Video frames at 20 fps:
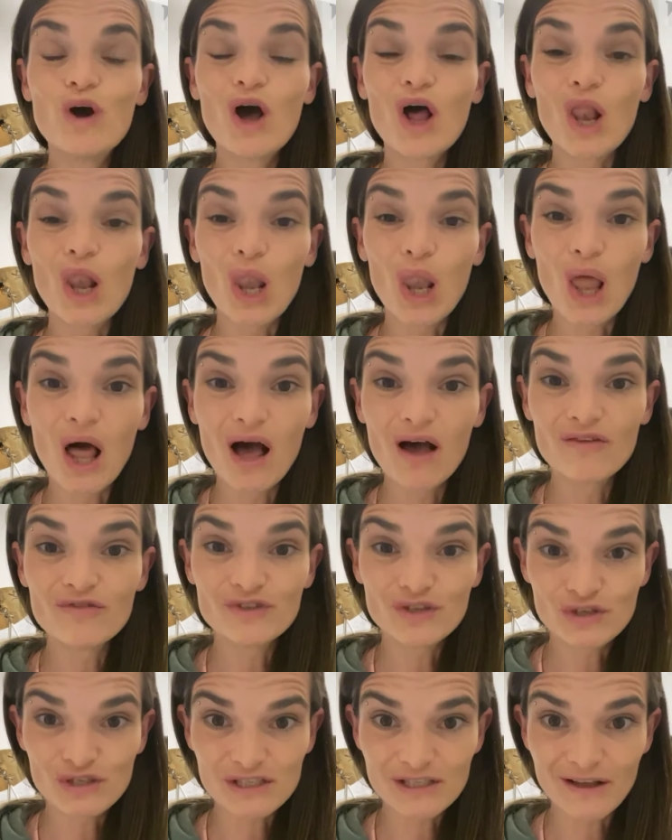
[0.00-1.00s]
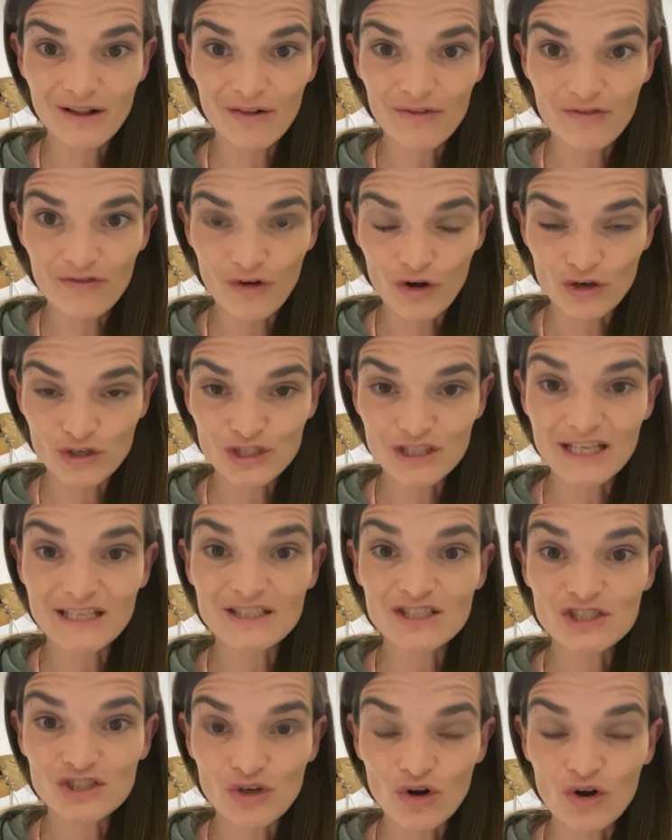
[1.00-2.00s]
love yourself first and
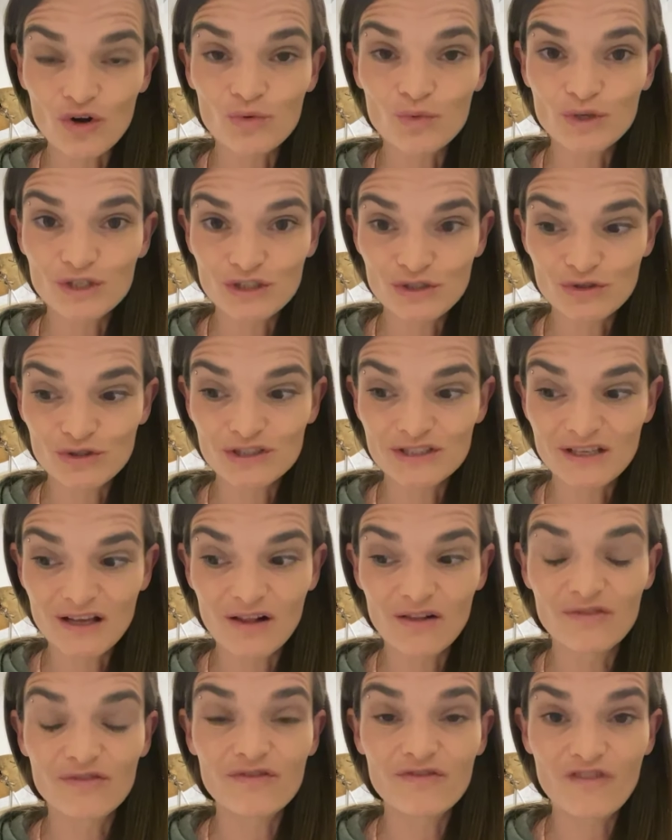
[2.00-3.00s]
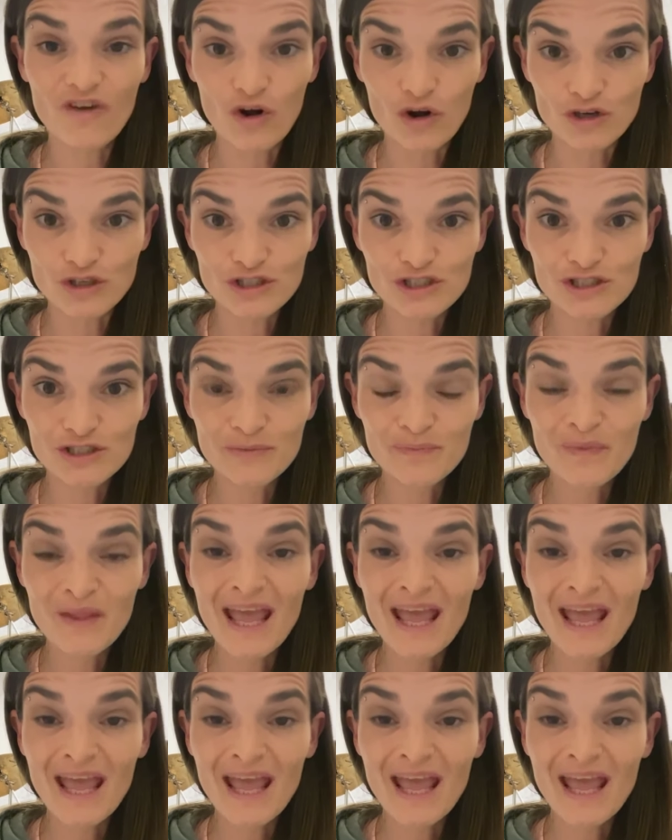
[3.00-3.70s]
start with yourself first.